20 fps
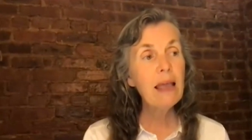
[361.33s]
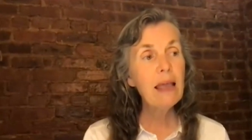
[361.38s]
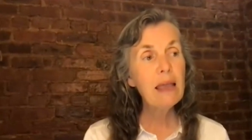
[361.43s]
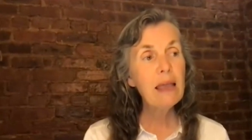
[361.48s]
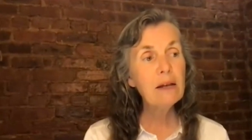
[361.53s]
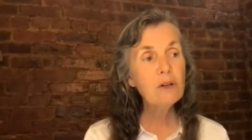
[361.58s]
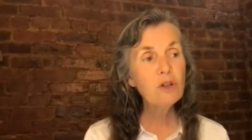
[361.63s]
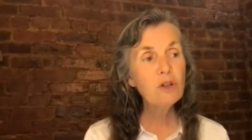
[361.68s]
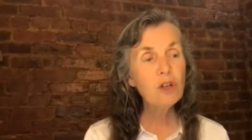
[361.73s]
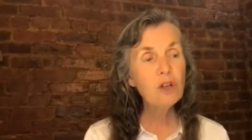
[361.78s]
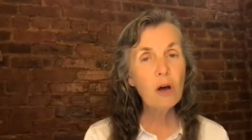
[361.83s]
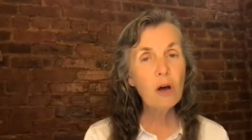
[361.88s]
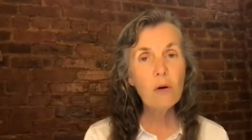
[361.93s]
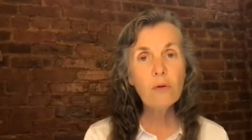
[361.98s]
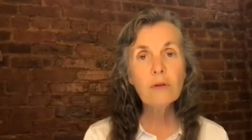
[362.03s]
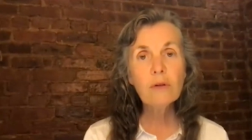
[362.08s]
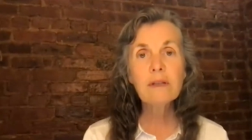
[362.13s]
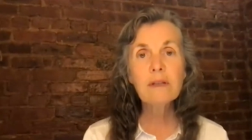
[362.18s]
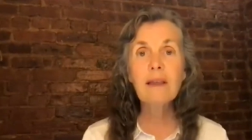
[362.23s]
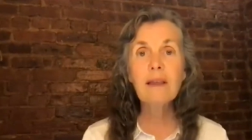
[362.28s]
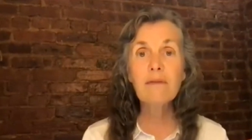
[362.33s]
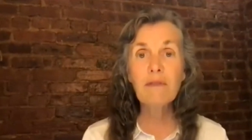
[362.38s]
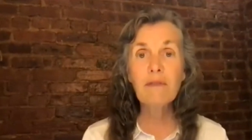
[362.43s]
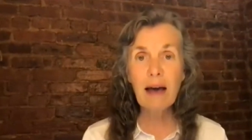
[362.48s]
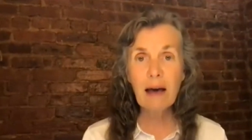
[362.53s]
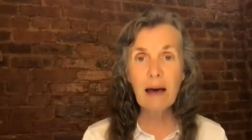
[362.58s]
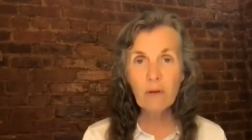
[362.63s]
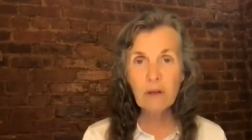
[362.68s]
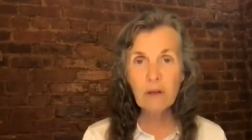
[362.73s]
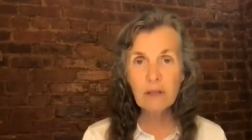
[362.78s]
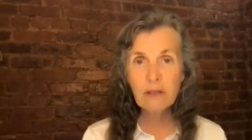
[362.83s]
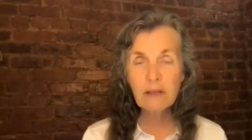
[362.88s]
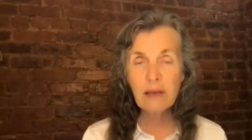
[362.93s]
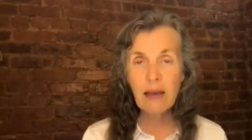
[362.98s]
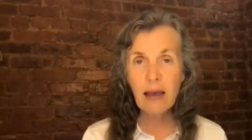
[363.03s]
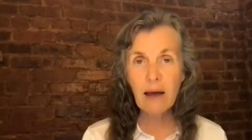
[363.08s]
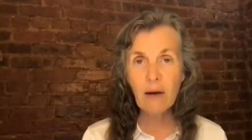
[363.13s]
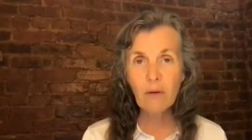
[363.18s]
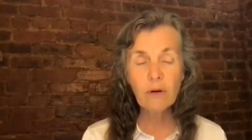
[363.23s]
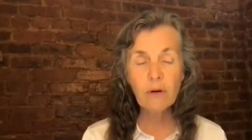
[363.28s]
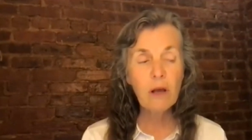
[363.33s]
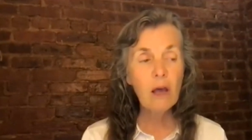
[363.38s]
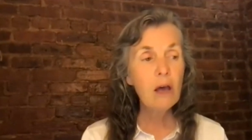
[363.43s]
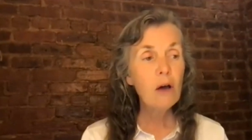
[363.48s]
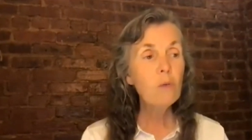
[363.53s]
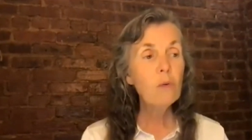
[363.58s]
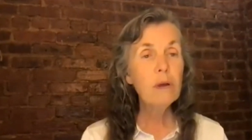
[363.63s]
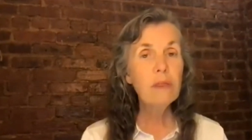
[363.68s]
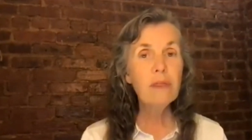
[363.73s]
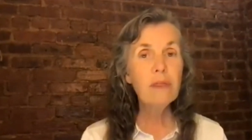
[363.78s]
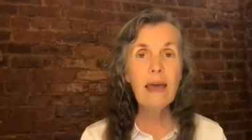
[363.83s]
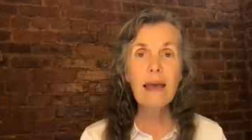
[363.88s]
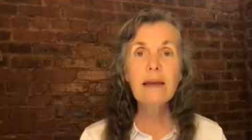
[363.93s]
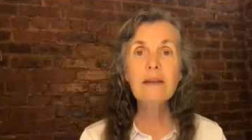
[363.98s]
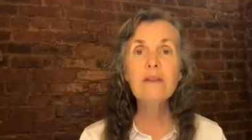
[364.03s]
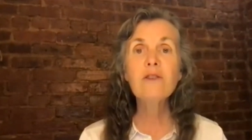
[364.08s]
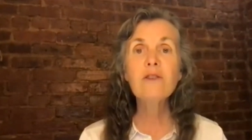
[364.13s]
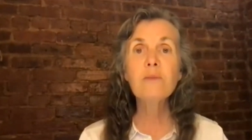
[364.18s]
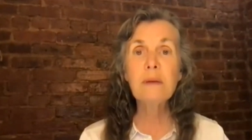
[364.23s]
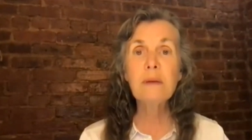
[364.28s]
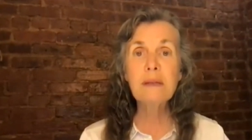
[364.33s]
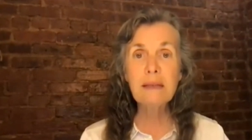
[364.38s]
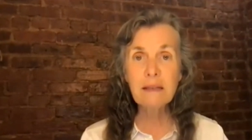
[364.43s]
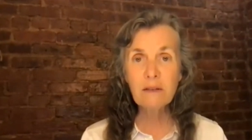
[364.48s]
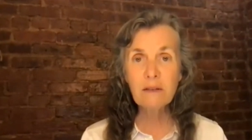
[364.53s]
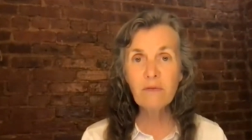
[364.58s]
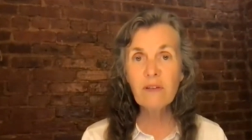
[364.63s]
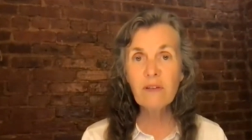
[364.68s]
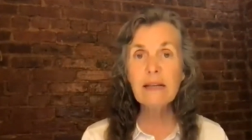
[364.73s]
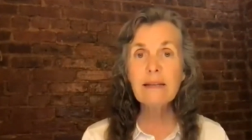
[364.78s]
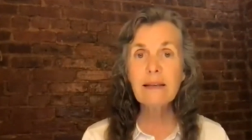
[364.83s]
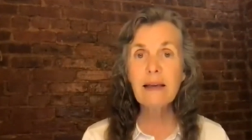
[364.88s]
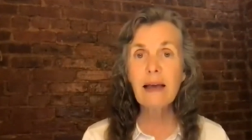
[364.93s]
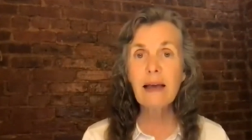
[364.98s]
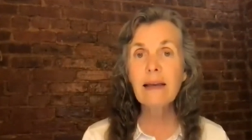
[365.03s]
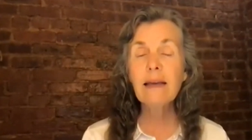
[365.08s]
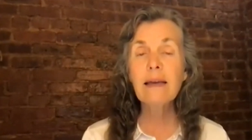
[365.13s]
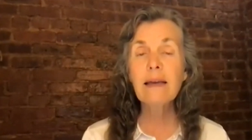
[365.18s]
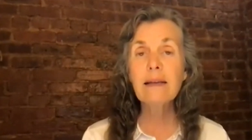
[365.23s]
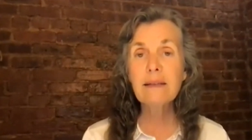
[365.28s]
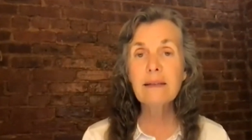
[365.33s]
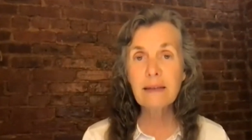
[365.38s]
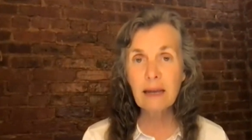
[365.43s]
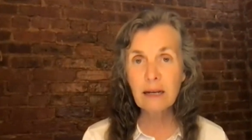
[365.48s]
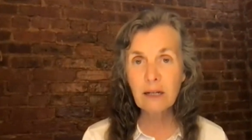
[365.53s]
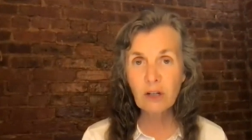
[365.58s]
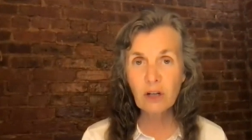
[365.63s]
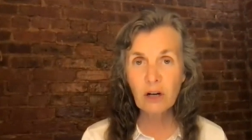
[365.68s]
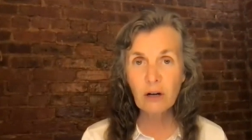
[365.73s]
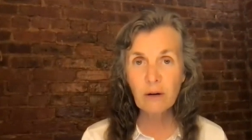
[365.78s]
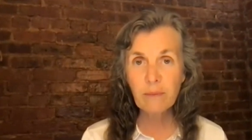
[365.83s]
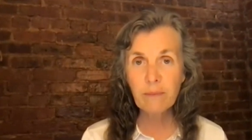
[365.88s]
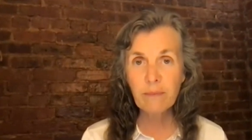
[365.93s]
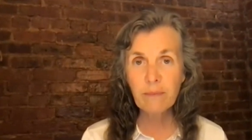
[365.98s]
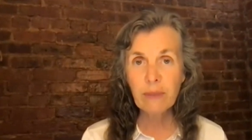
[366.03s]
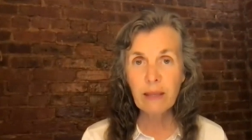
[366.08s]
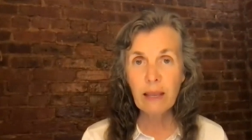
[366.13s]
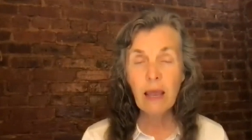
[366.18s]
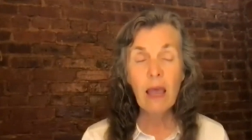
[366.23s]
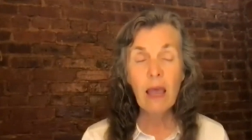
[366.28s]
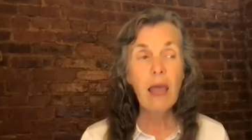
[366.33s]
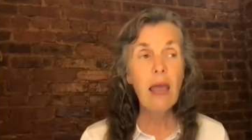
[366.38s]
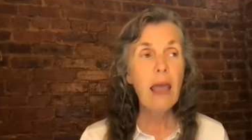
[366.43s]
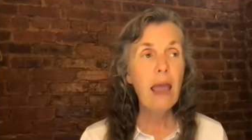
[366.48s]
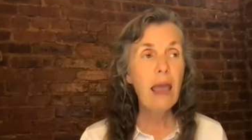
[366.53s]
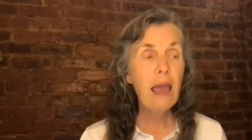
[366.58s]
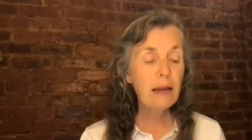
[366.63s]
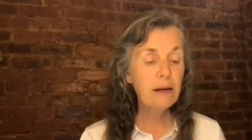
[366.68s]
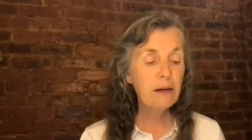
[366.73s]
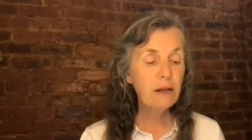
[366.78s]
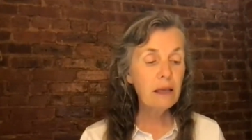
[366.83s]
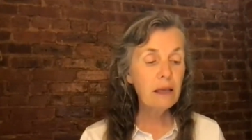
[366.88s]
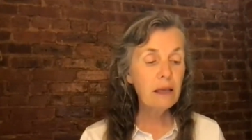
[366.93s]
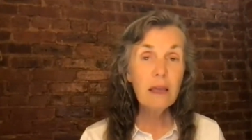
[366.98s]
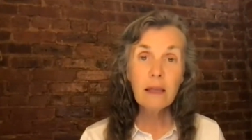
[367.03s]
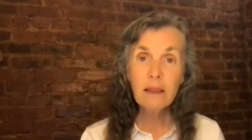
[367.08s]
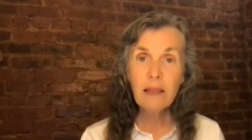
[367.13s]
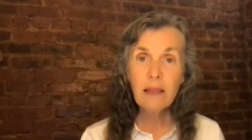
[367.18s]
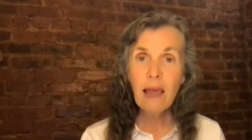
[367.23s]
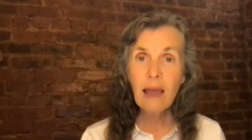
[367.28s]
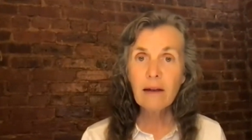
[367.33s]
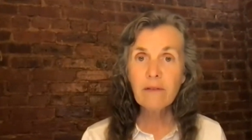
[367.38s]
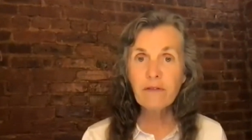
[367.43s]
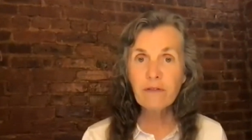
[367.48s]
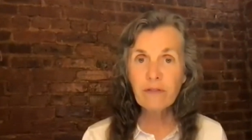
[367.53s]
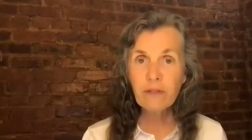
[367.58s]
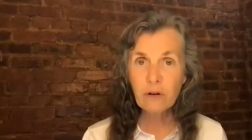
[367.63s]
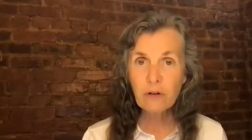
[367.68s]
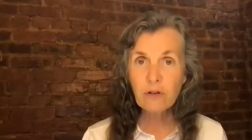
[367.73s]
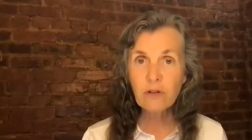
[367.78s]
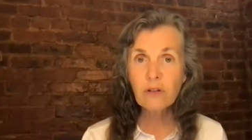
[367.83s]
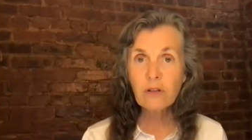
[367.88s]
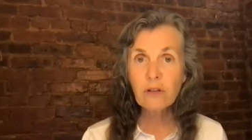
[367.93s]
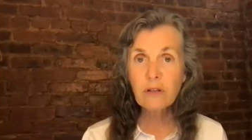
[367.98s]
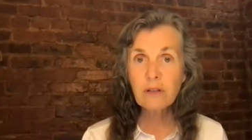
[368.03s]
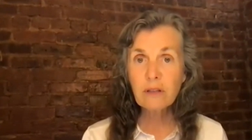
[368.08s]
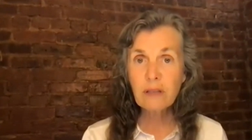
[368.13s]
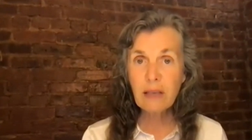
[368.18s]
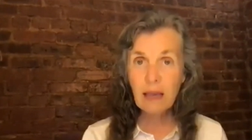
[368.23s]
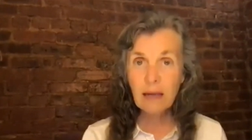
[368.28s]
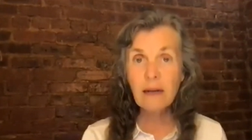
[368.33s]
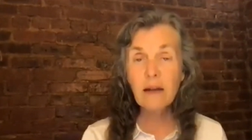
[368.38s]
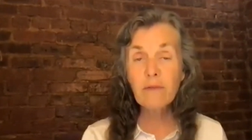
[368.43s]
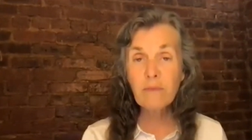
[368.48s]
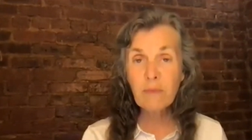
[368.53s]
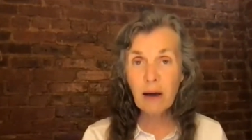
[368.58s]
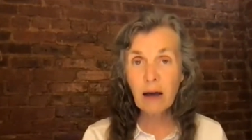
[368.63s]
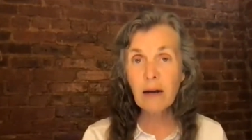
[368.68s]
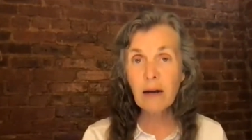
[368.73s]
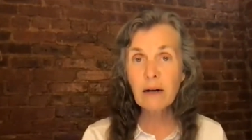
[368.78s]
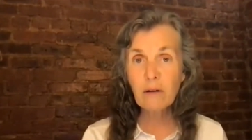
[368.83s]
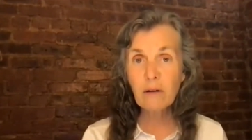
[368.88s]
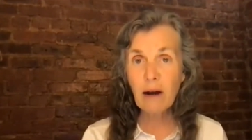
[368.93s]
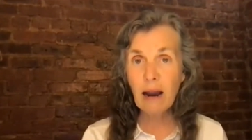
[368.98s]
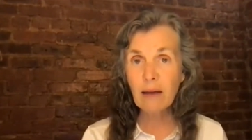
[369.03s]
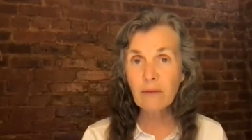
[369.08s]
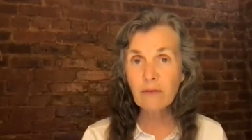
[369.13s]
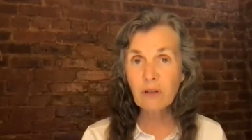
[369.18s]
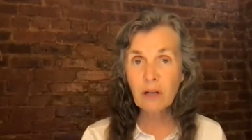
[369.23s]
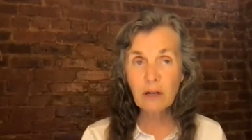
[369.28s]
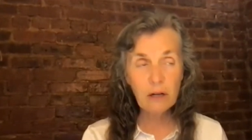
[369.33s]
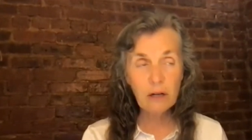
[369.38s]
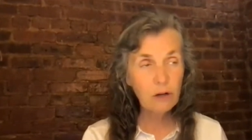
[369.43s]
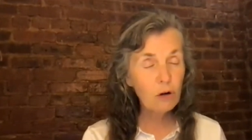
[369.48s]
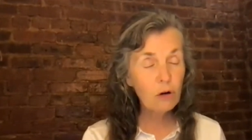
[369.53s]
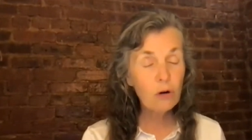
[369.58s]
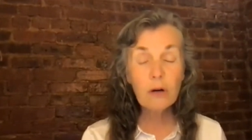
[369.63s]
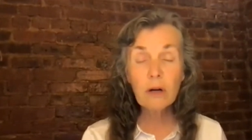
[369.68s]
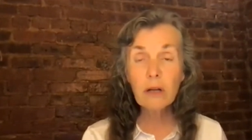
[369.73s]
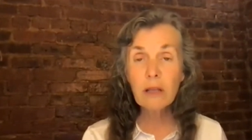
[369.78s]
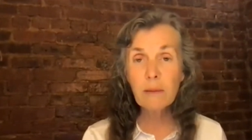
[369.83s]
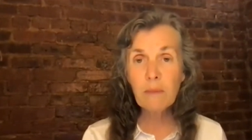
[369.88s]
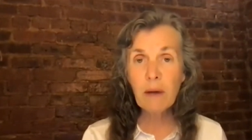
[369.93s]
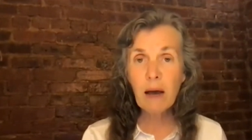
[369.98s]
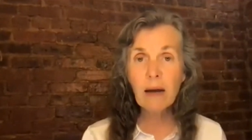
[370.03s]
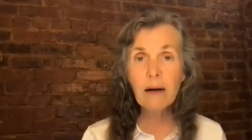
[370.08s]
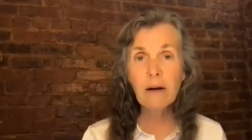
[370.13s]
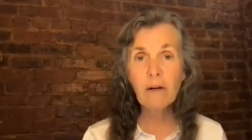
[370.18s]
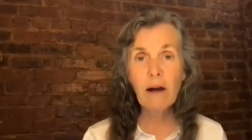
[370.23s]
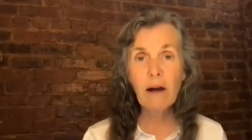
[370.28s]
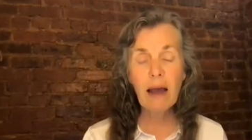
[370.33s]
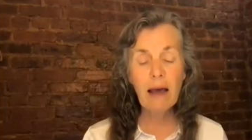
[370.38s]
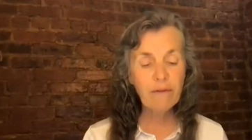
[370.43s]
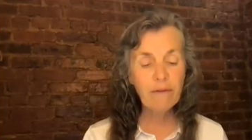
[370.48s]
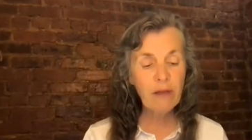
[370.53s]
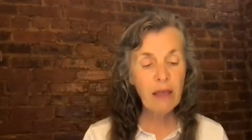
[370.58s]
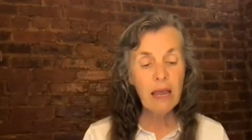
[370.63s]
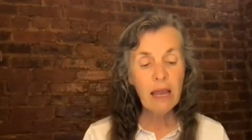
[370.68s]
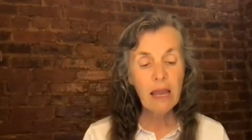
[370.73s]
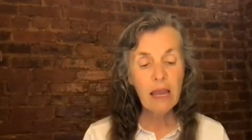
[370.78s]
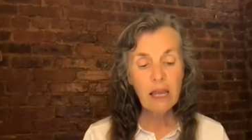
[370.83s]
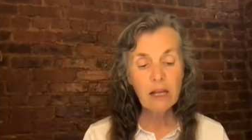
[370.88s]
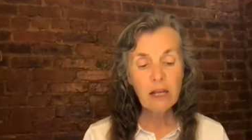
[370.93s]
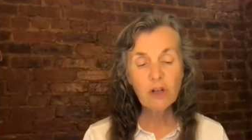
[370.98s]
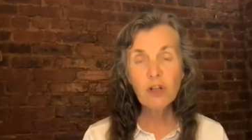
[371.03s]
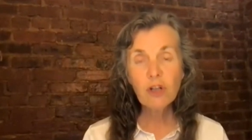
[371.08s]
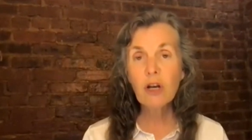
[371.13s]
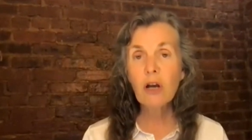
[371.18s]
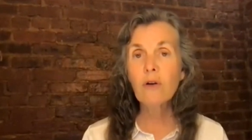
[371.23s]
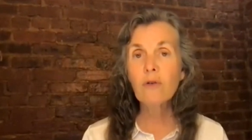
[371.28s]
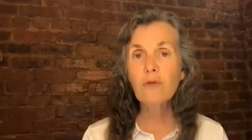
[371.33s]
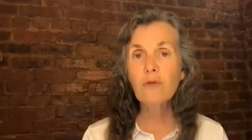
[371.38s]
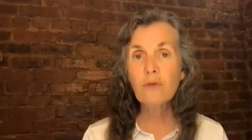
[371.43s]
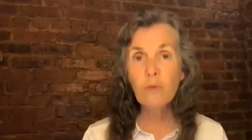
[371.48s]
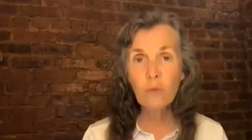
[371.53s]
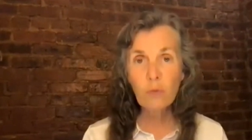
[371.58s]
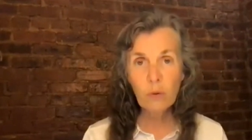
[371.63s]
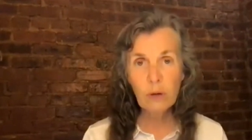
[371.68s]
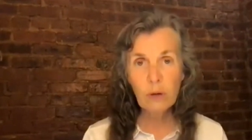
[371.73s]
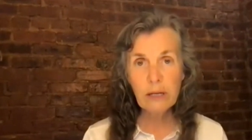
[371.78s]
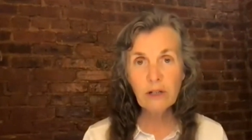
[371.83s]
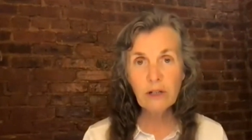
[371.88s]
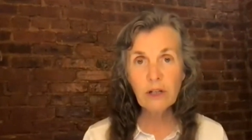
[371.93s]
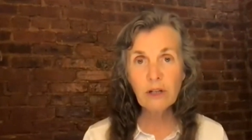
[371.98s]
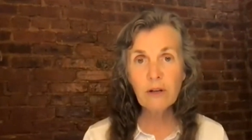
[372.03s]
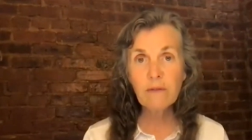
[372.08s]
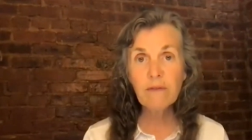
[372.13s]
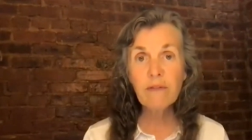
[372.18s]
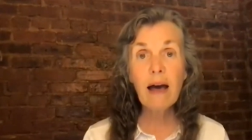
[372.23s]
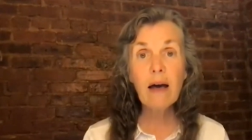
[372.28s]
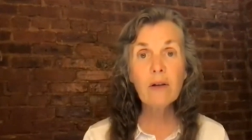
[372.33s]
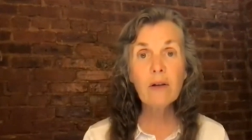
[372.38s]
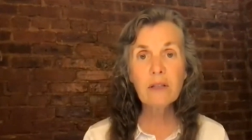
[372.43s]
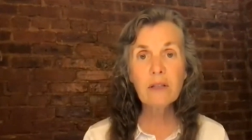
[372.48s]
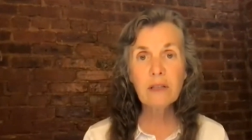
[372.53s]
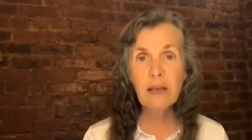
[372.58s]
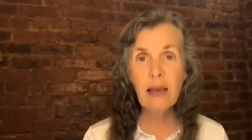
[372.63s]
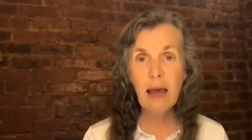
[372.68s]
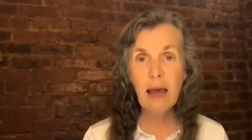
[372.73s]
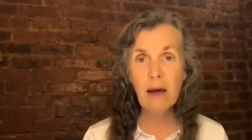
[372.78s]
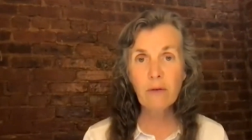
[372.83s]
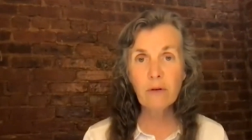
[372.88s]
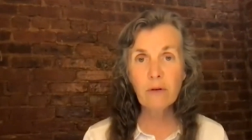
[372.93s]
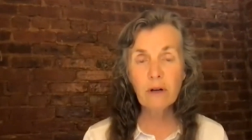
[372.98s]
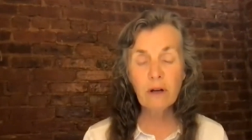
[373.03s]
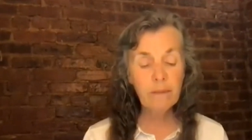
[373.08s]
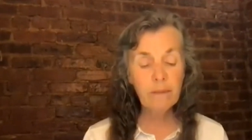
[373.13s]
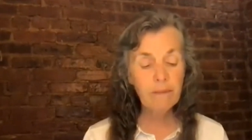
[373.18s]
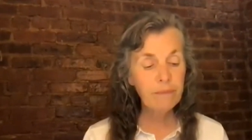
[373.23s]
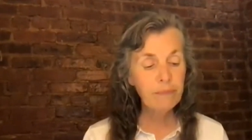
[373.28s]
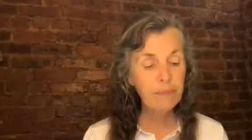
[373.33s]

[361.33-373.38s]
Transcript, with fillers: intones the vowel sound with a specific psychic center. And in that first set of monographs, in an early monograph, it shows which vowel sound